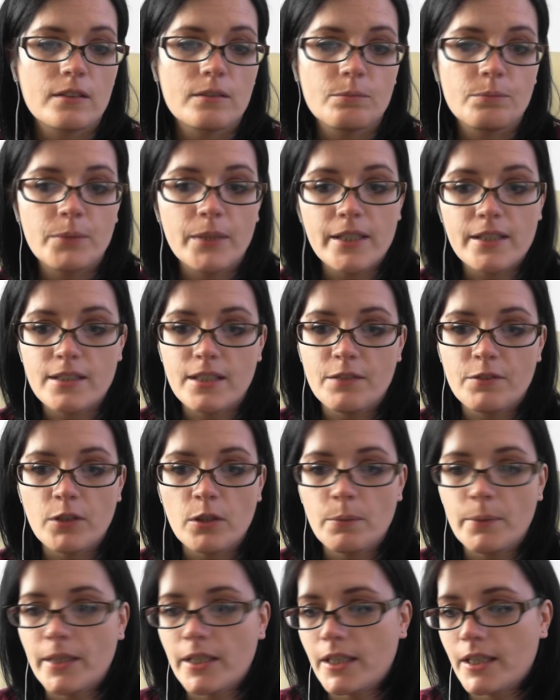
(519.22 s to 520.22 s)
please leave a
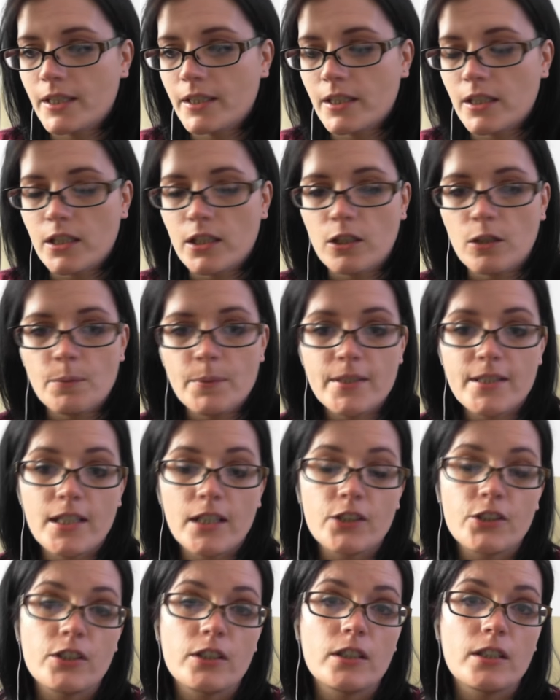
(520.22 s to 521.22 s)
comment in the comment
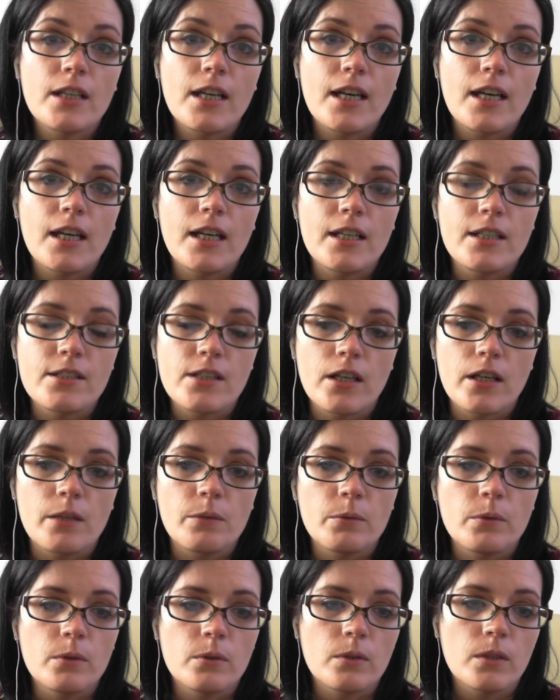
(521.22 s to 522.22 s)
section and I
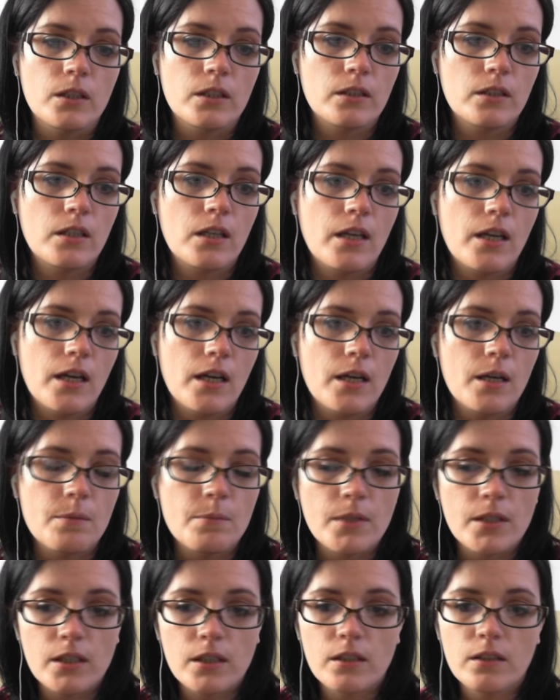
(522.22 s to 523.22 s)
will
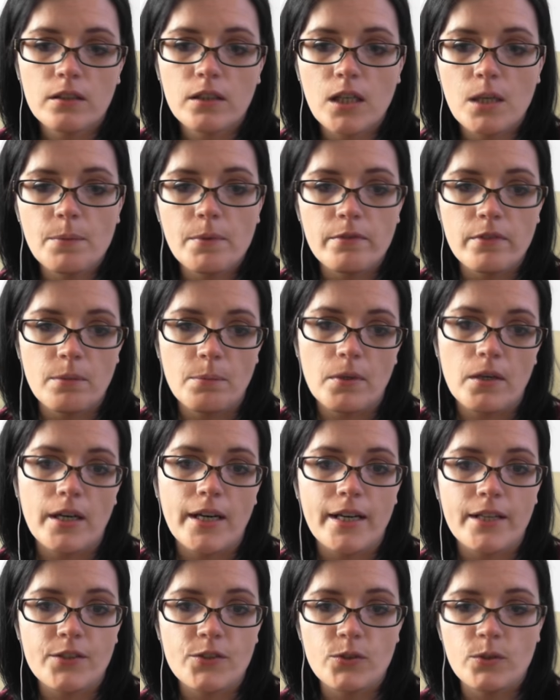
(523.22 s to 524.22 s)
come and reply
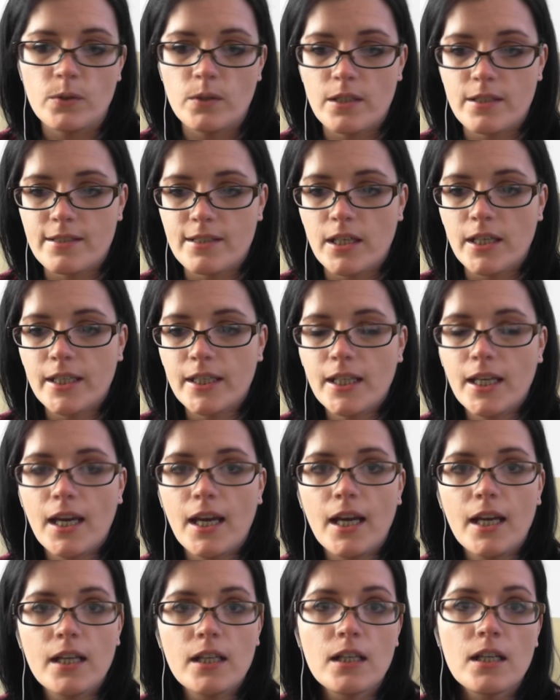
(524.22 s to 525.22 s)
as soon as I
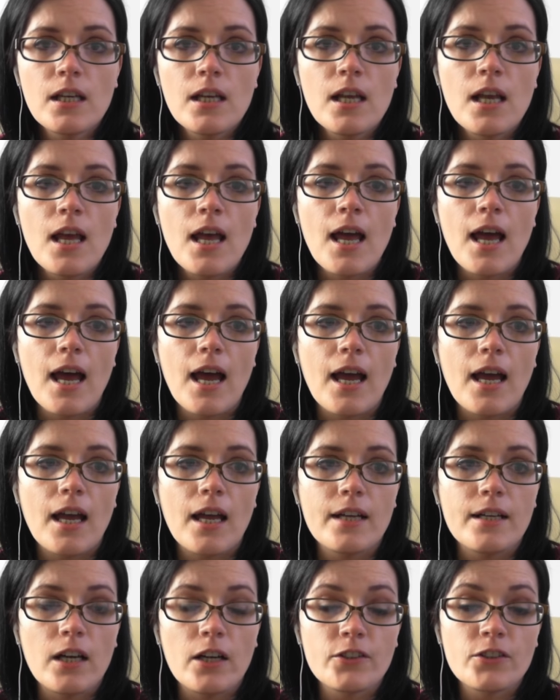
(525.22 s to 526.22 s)
can. And
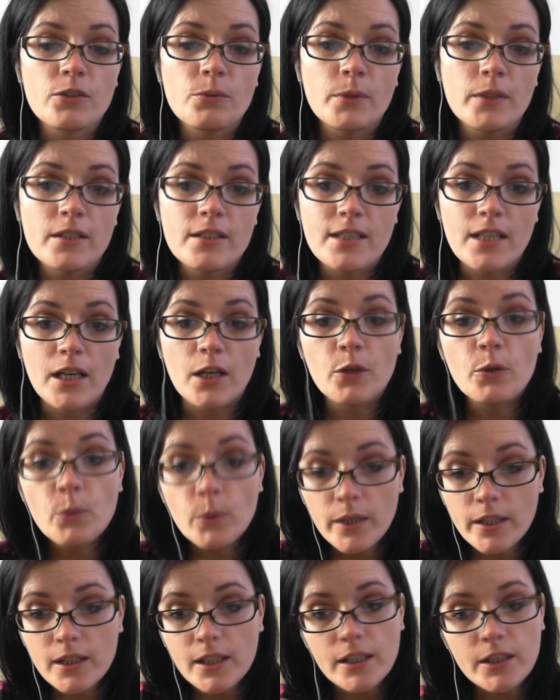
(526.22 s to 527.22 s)
I just wanted to say a
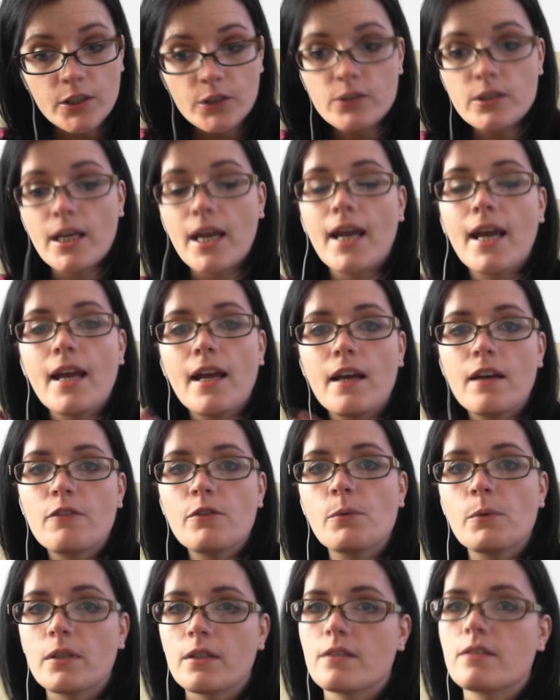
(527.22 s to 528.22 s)
quick thank you to
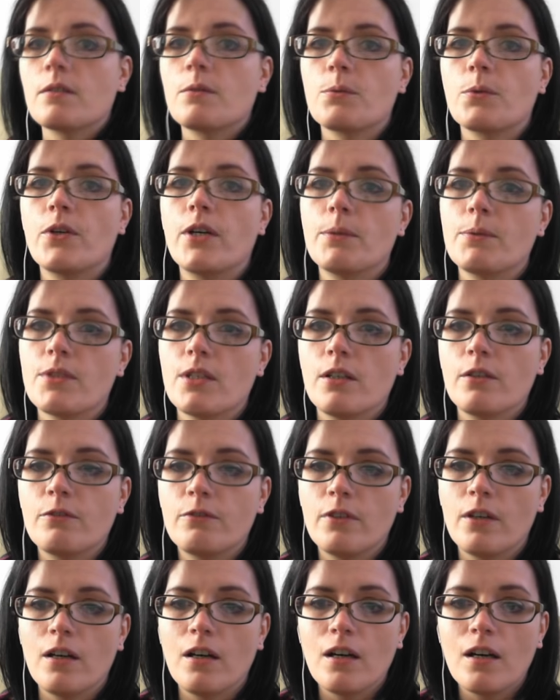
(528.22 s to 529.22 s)
everyone that subscribed so
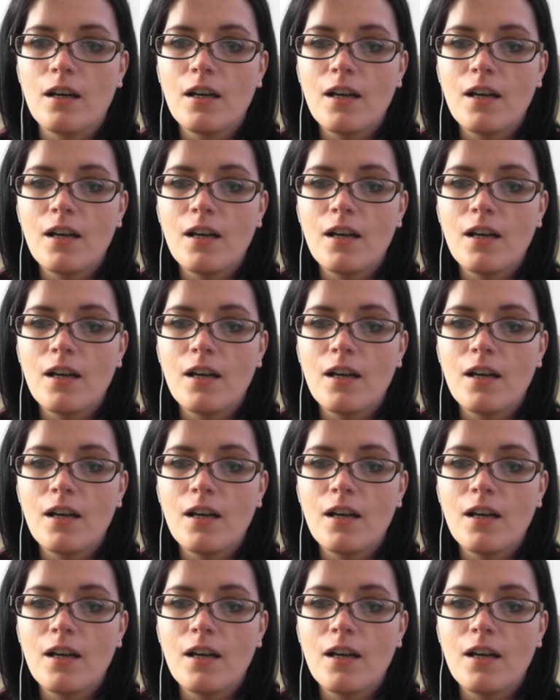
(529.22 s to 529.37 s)
far.